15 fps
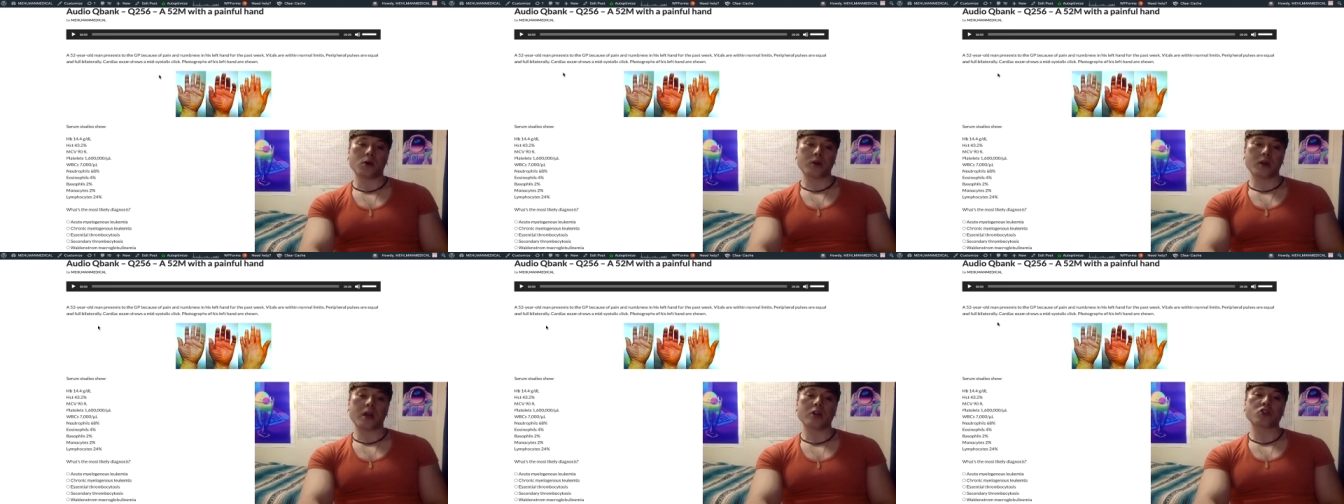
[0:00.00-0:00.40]

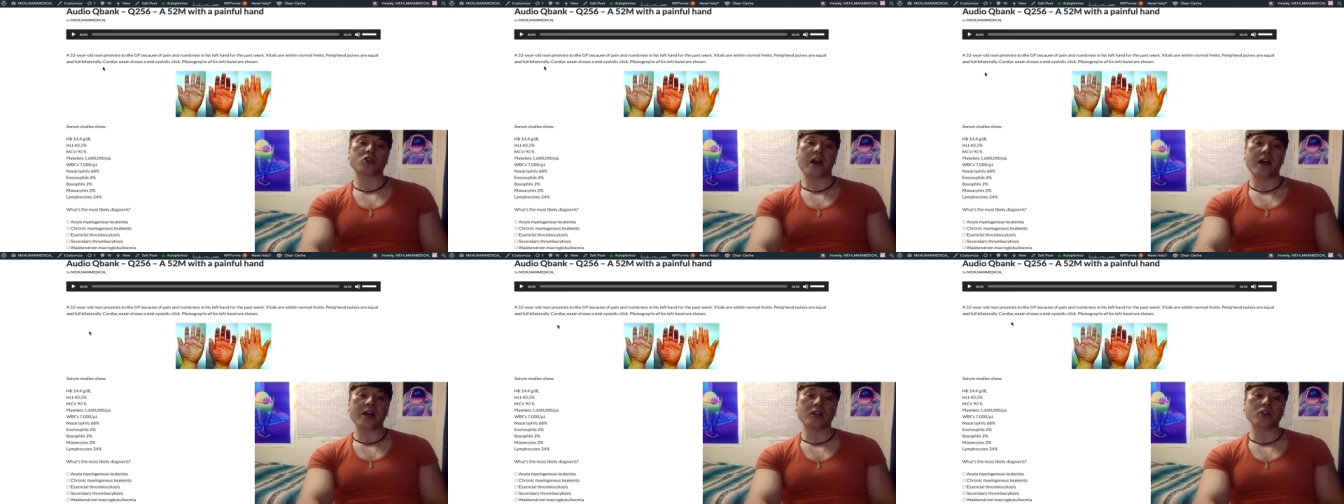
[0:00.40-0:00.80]
Okay,
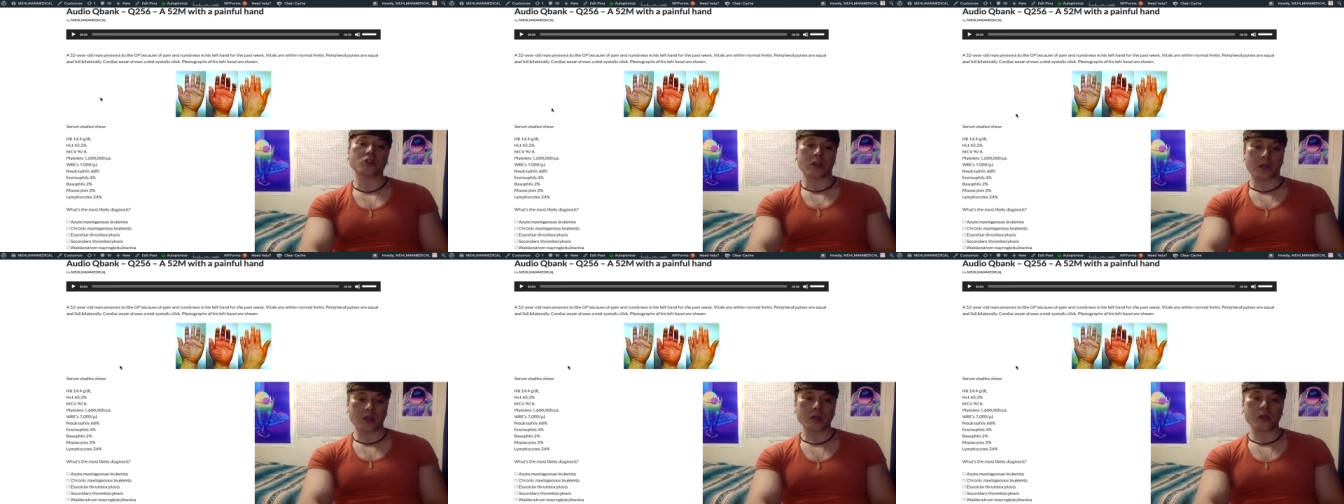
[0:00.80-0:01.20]

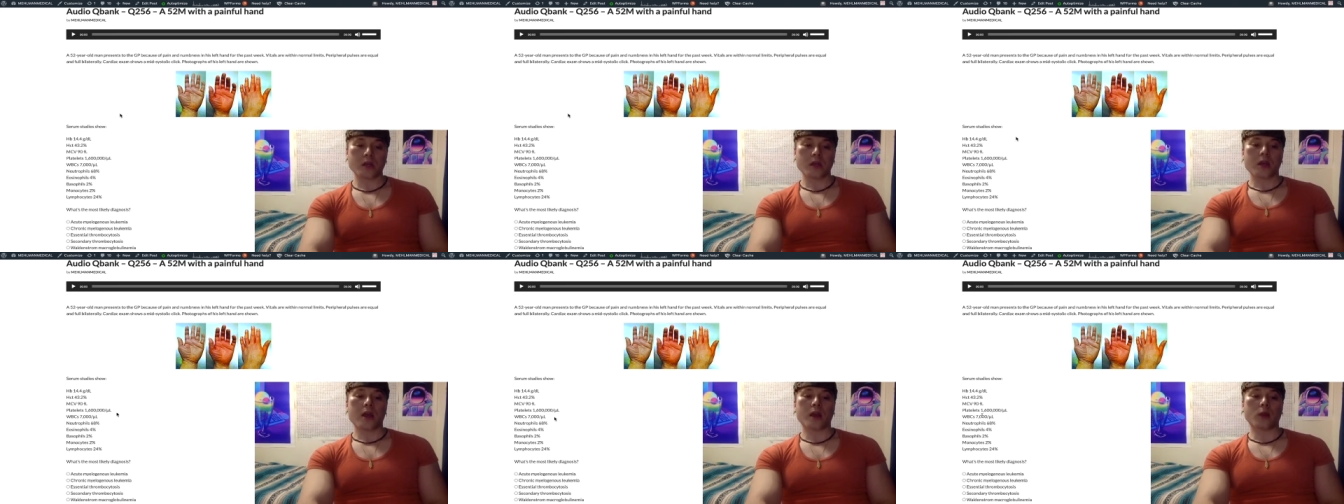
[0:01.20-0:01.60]
challenging
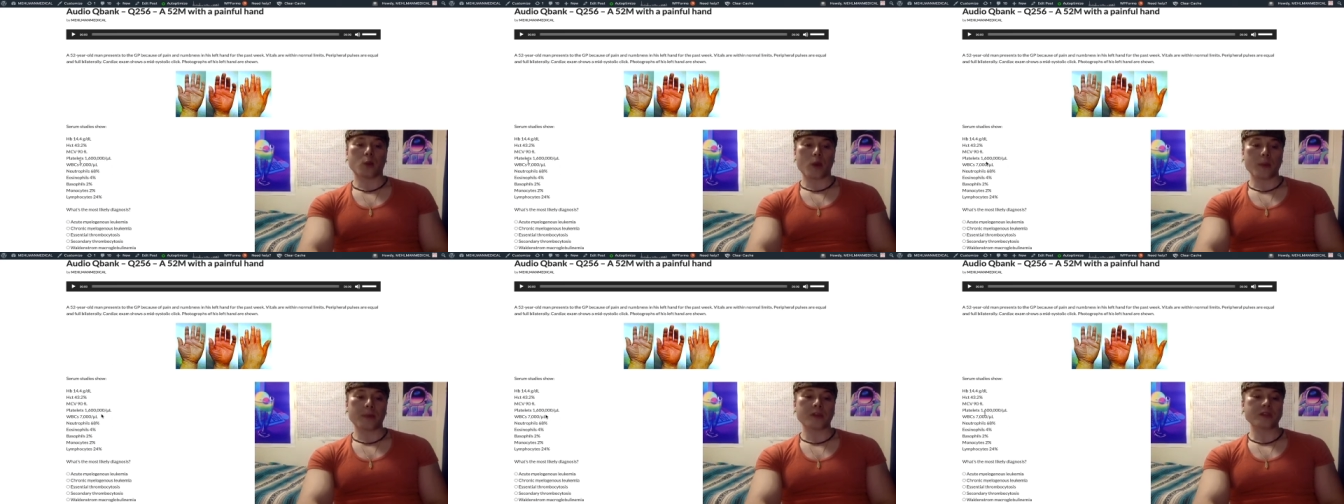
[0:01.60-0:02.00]
and the
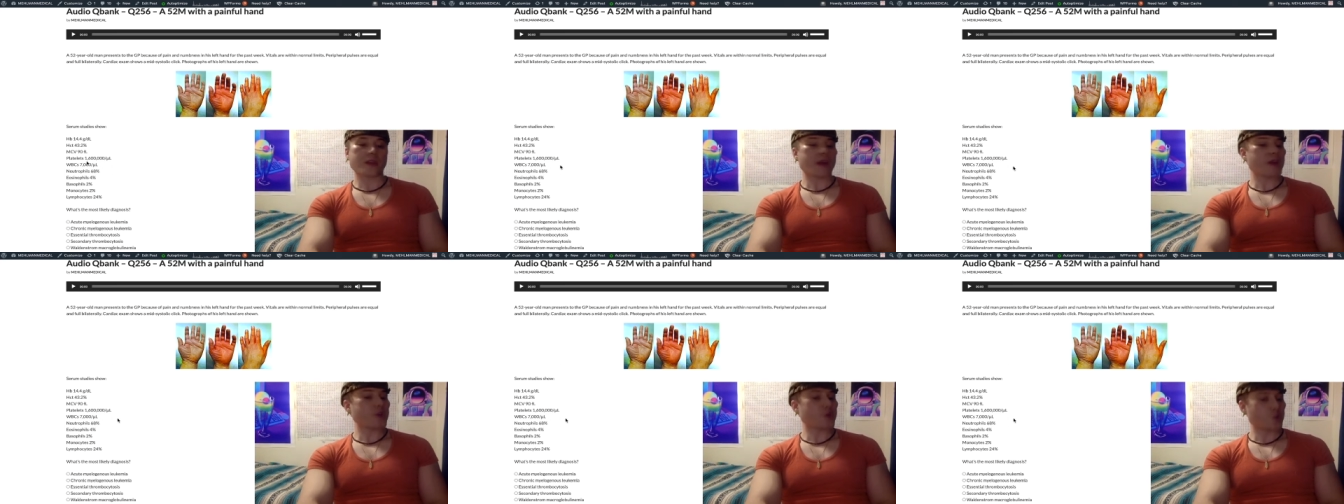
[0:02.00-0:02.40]
white blood cell
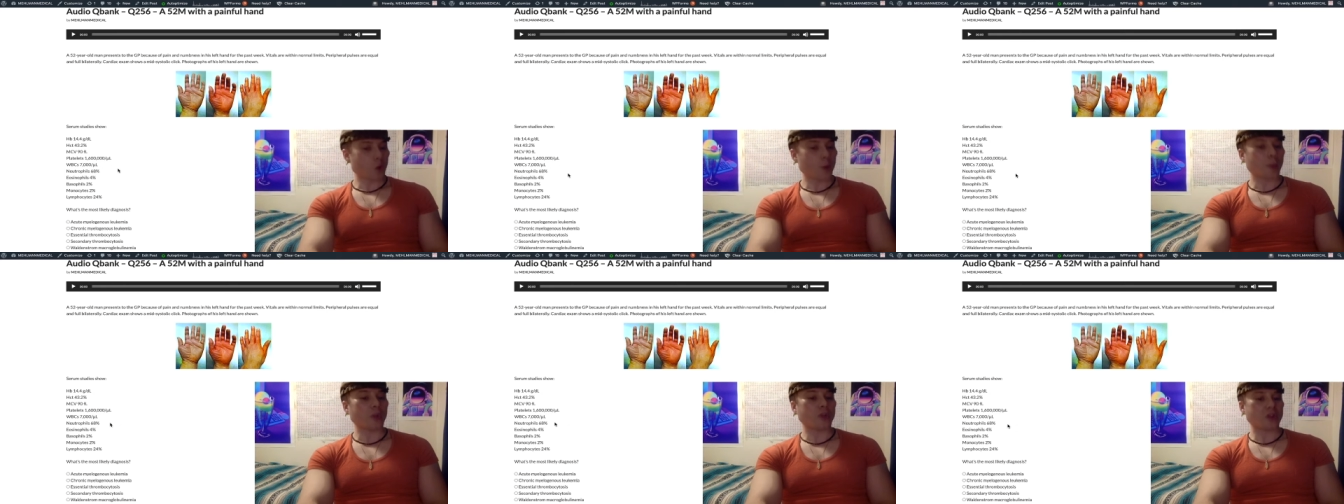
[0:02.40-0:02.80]
count's
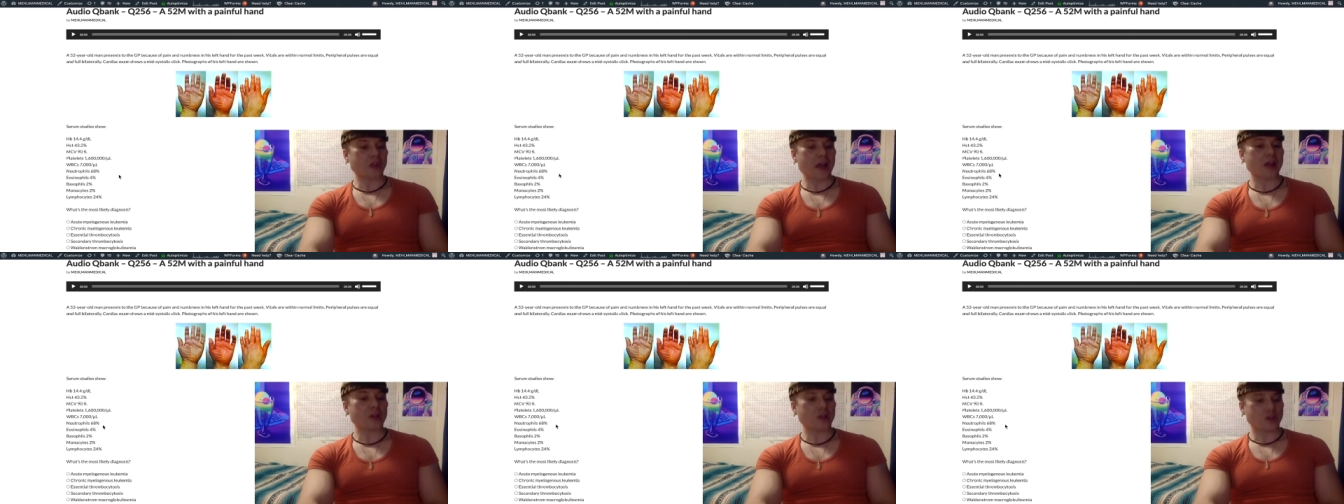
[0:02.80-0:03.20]
normal,
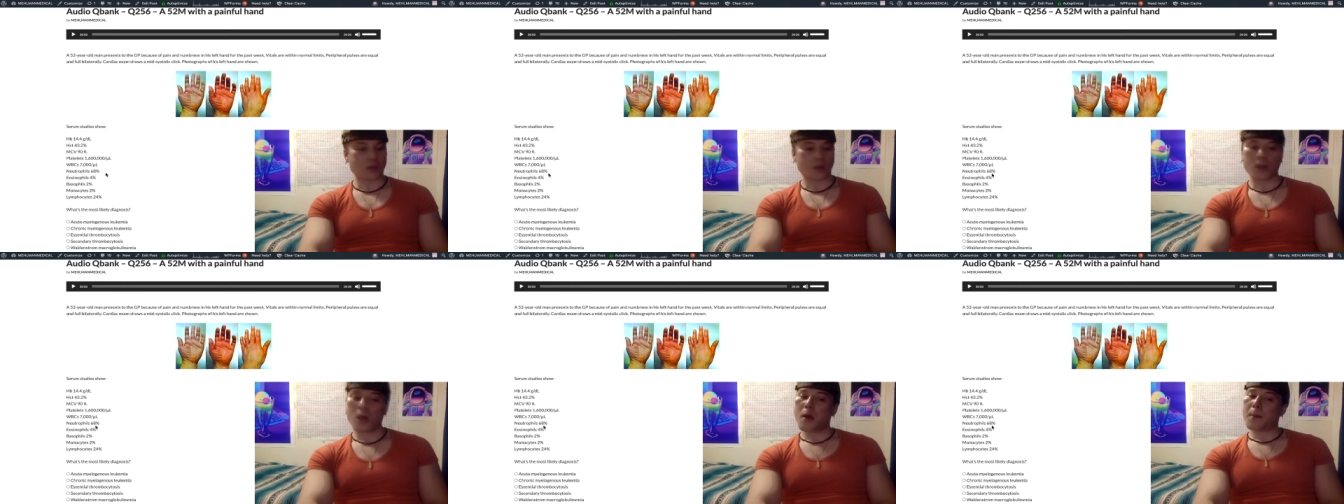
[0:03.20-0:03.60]

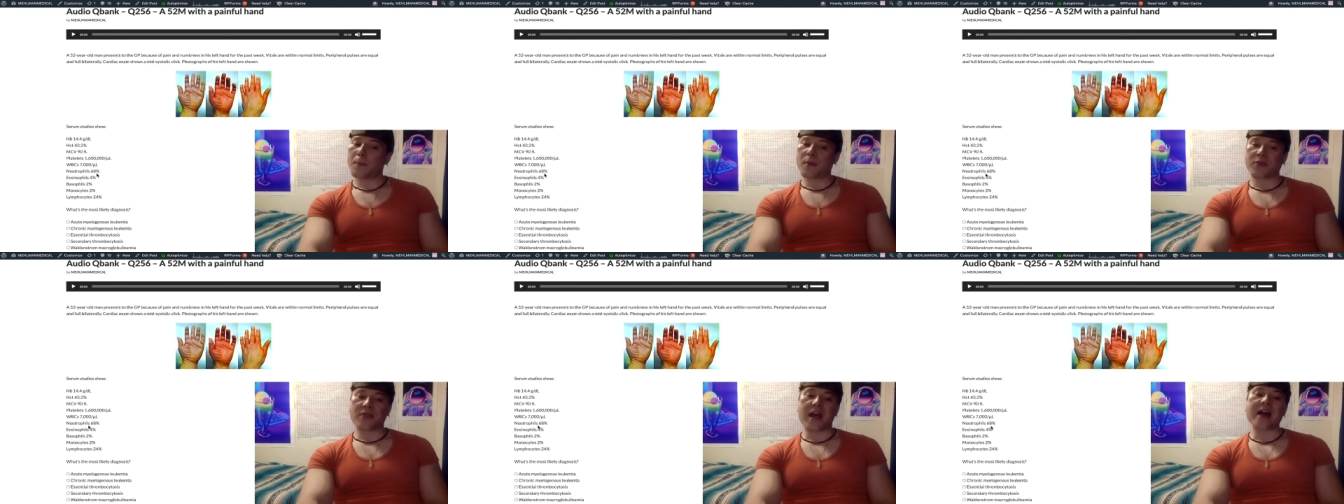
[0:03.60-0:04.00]
challenging,
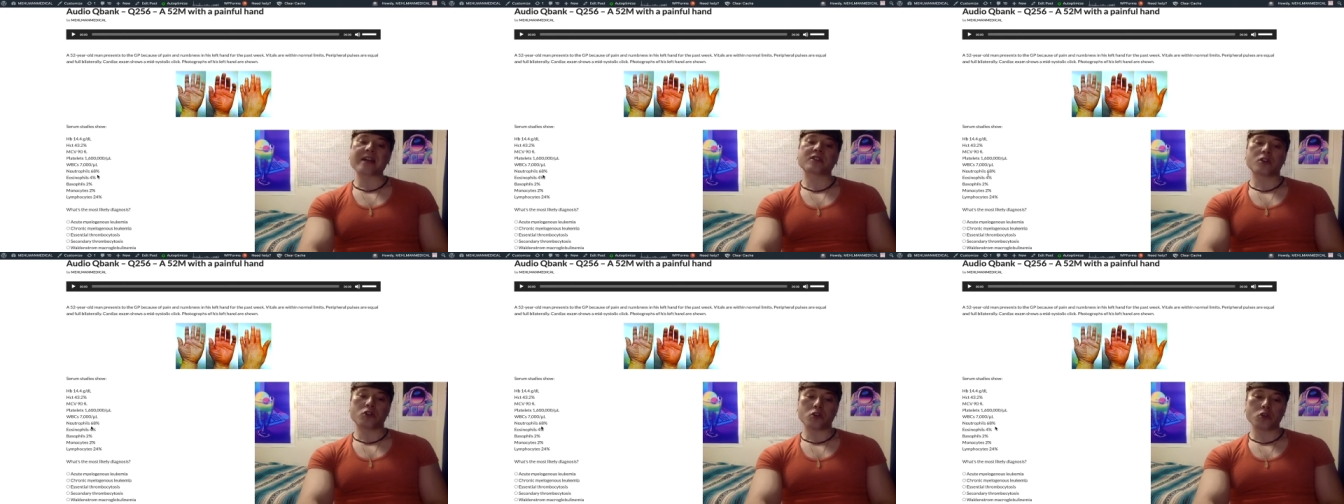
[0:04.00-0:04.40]
but
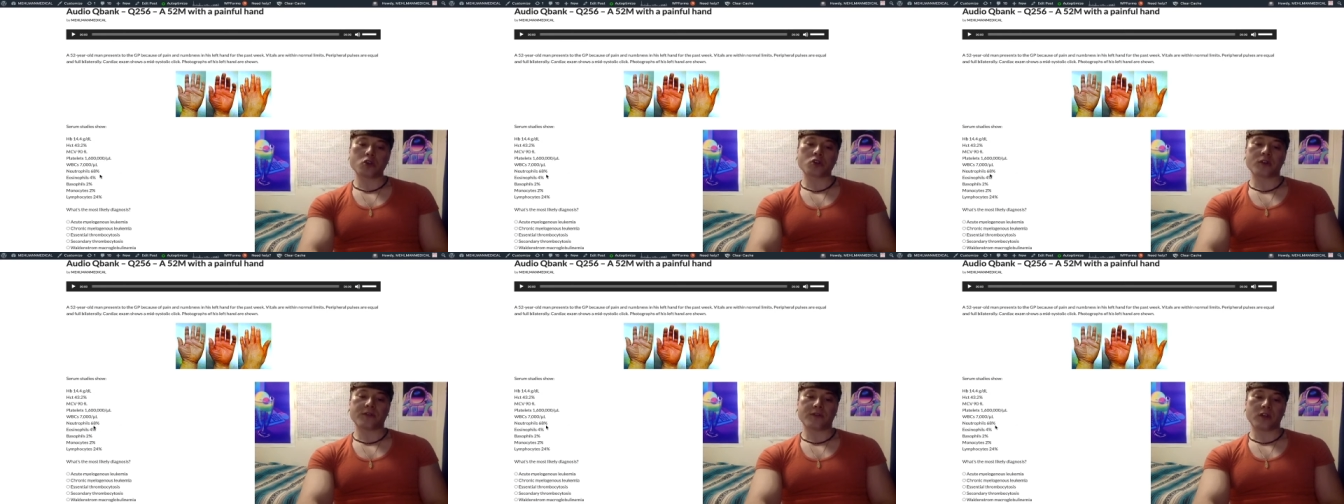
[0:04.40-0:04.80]
that's a
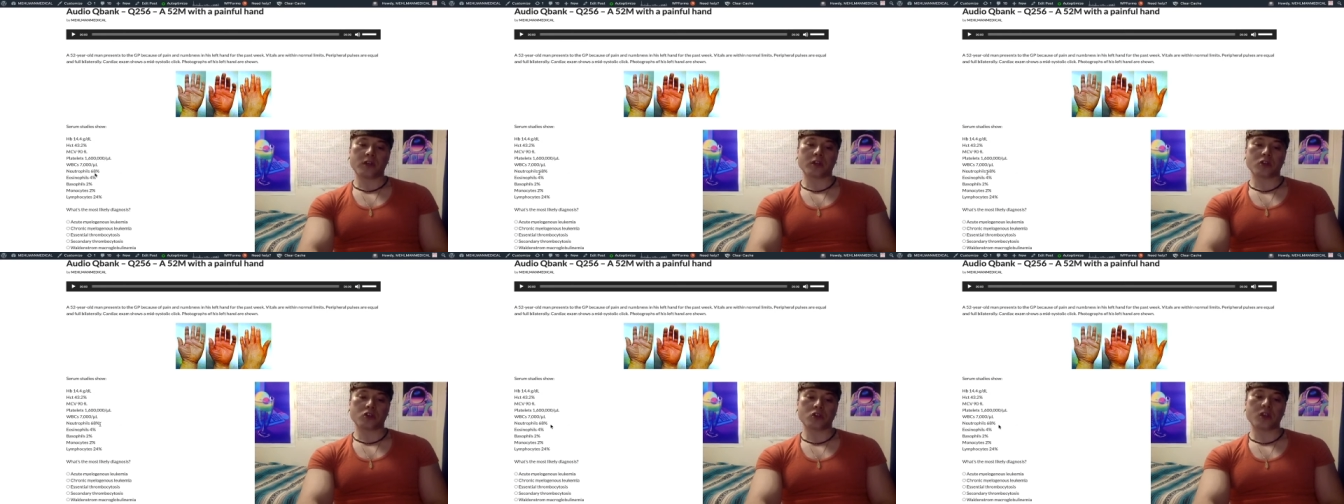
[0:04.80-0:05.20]

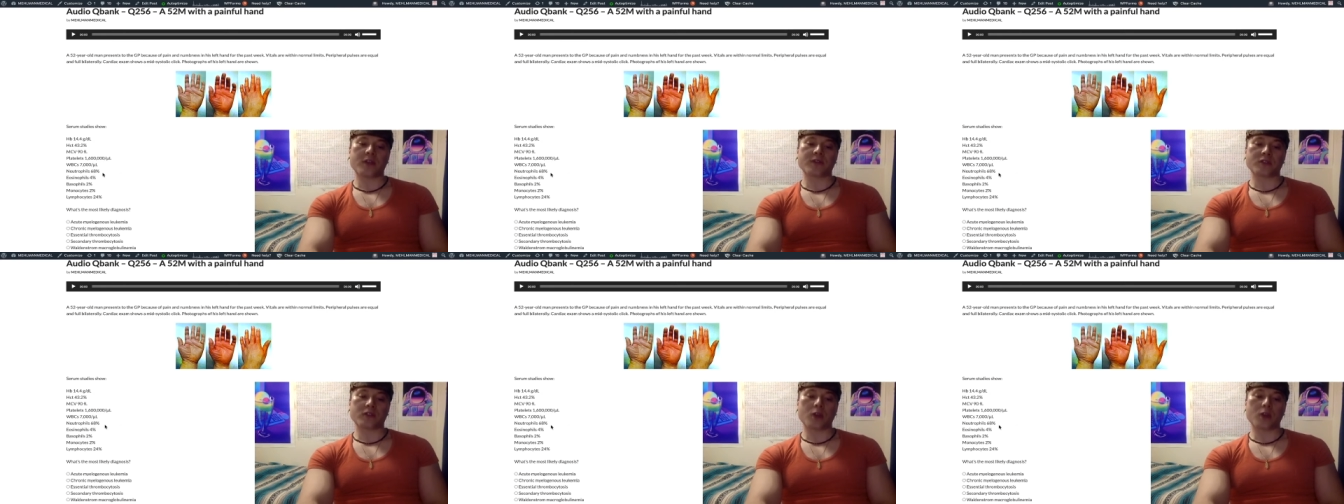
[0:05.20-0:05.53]
neutrophilic shift.